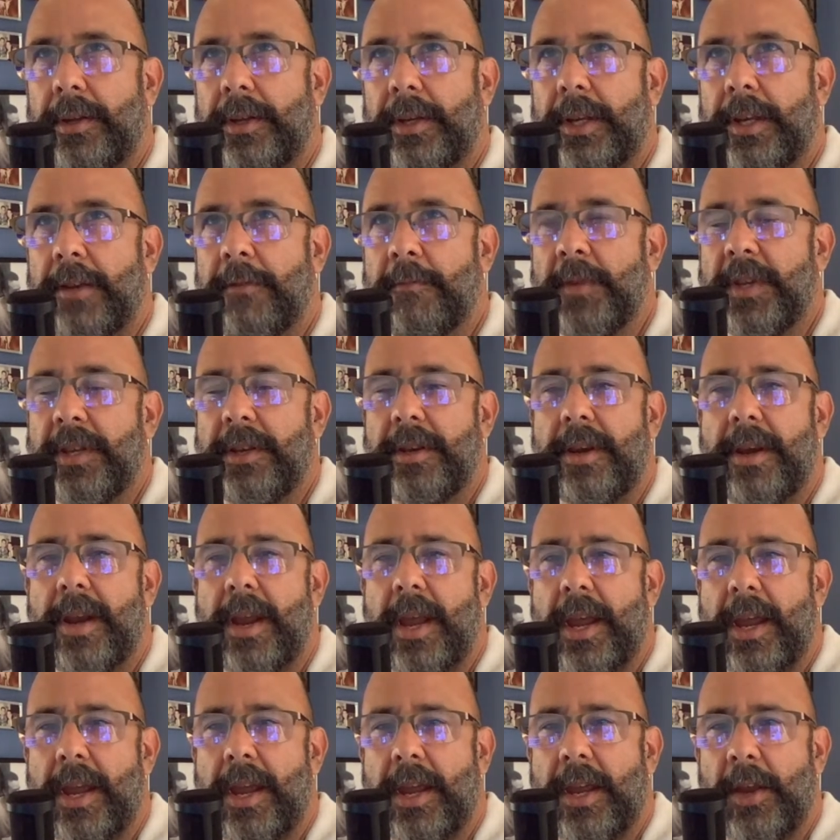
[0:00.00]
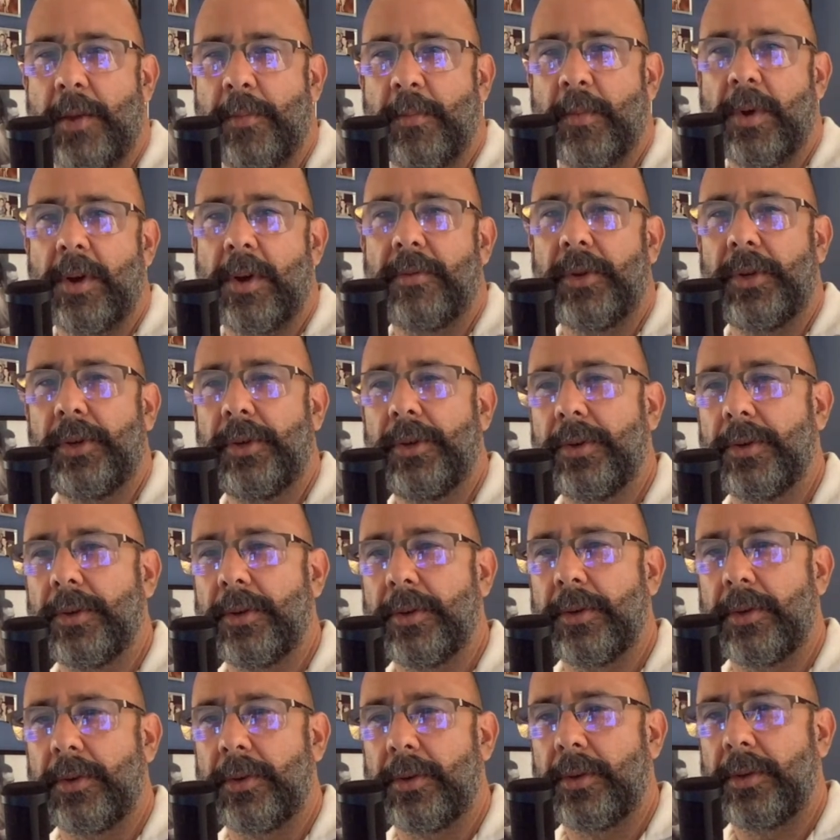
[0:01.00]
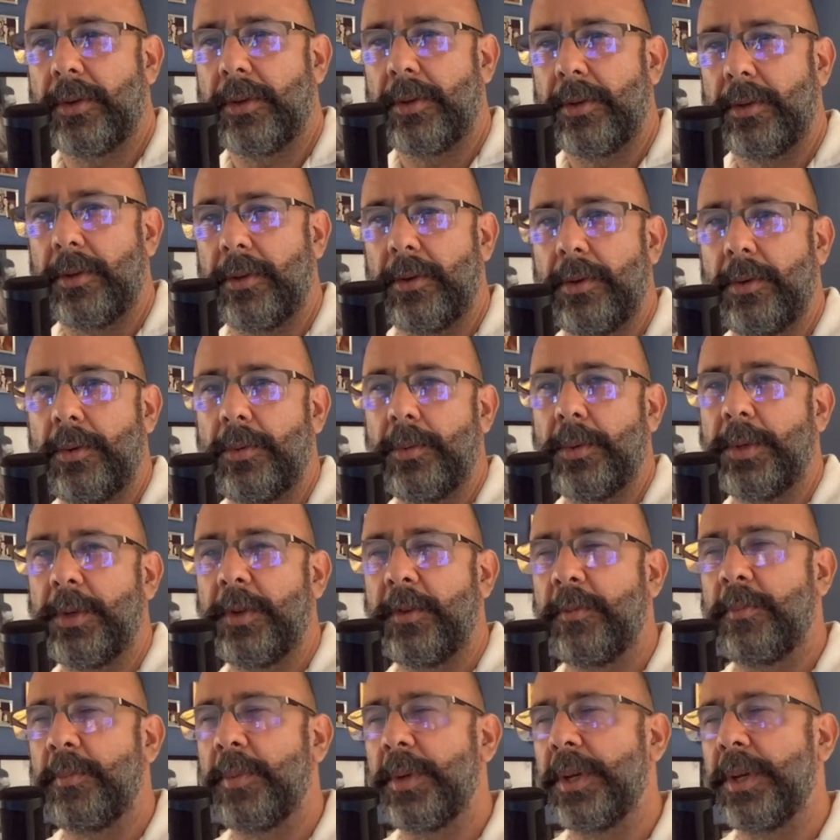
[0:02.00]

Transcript: give me a name of a girl who would have